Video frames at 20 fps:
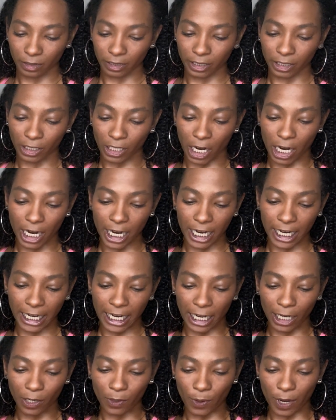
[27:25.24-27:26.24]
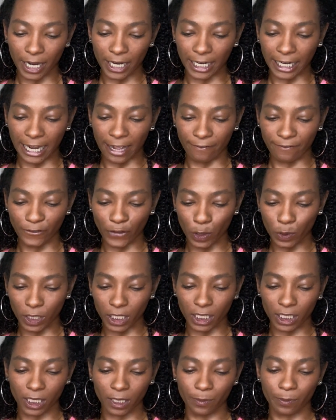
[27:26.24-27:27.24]
Sorry, I got quiet. I got
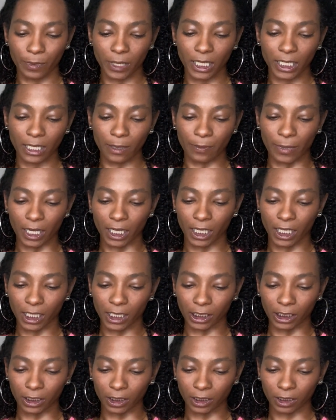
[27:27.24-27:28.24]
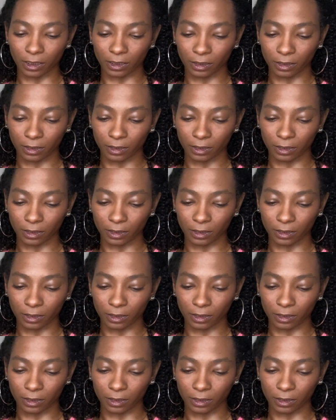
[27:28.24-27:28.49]
focused mixing my colors.